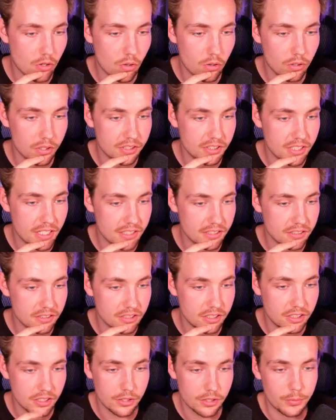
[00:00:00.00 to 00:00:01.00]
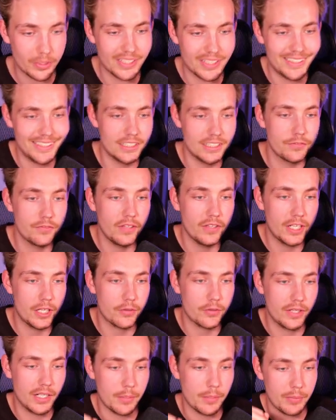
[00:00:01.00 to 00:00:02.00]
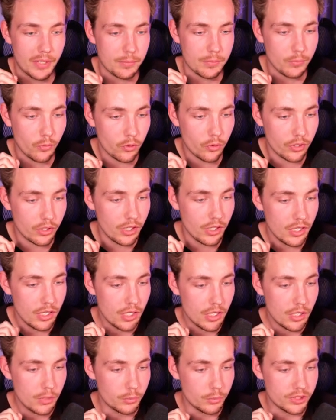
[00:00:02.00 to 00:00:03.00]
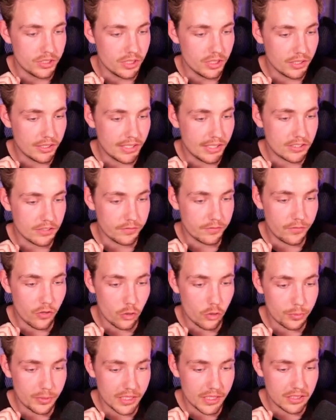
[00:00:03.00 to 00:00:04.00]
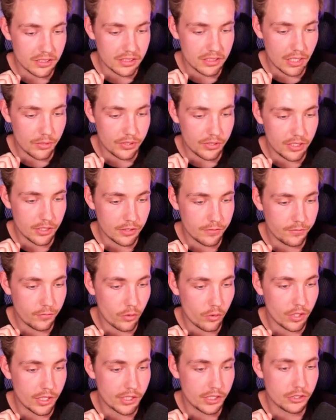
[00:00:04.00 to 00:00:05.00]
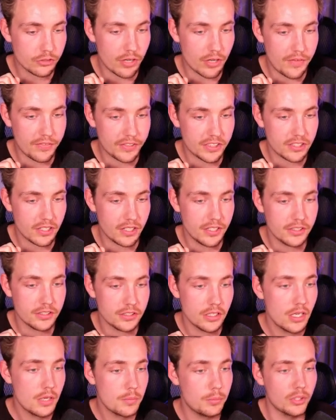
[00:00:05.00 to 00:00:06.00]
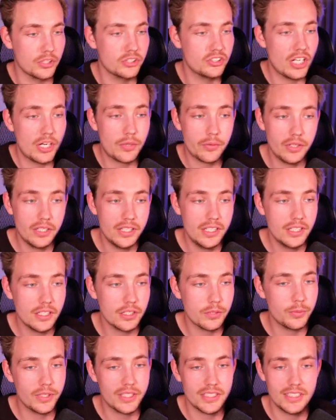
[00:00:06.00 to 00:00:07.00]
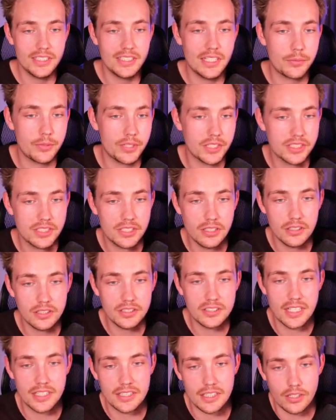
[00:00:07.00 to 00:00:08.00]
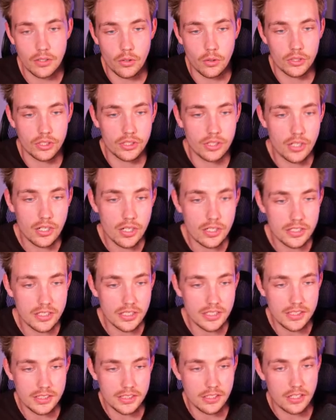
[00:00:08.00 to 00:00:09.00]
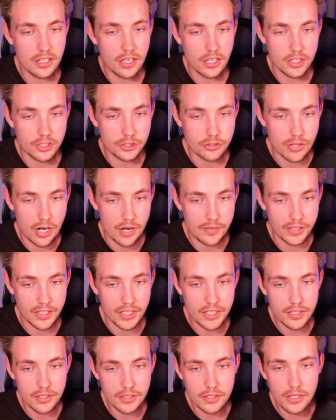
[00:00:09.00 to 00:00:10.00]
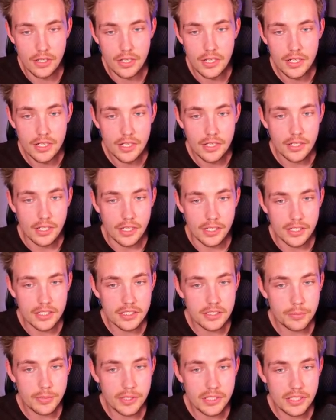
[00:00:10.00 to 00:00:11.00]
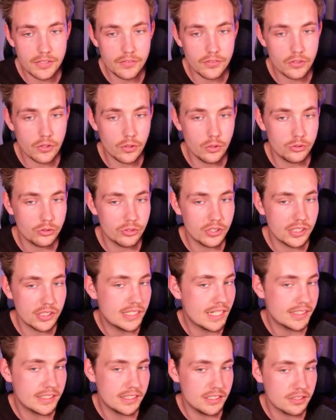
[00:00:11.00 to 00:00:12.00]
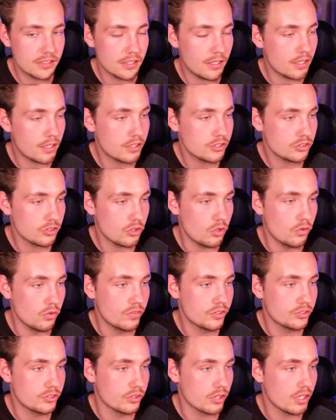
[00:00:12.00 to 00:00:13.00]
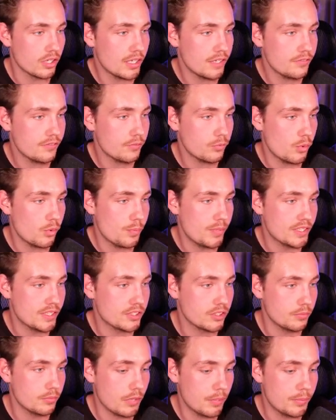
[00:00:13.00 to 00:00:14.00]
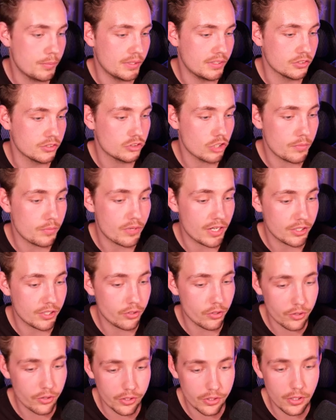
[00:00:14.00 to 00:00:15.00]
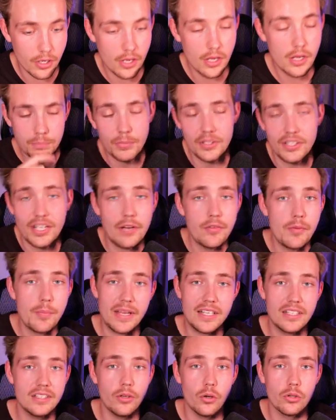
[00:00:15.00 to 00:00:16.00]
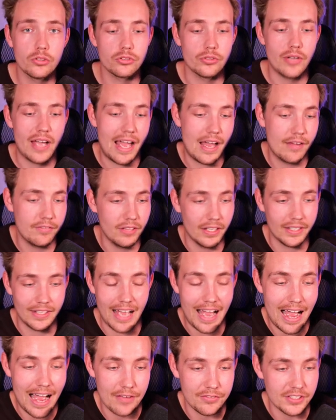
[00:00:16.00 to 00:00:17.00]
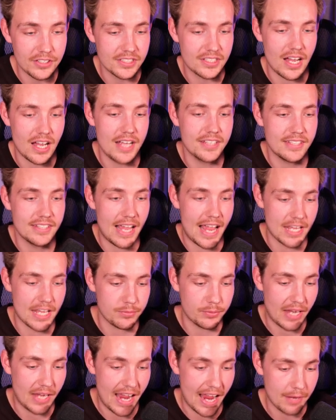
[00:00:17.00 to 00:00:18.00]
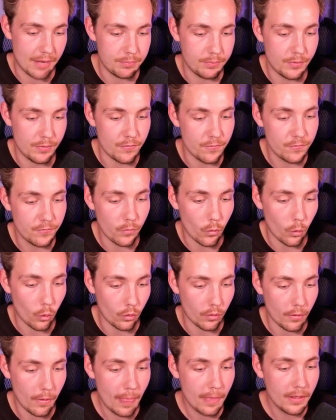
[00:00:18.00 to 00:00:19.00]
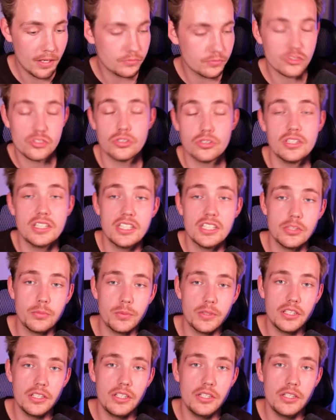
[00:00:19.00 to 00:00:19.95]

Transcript: all detections here. We can see it's flickering a bit more. We still get some false predictions down here for the traffic signs, but generally here we can see that we're still detecting all the cars, at least the cars driving here. It is a bit difficult to detect these cars over to the left. We miss some up at the top right corner, but now we basically also have like half the size as we had before. So this is with the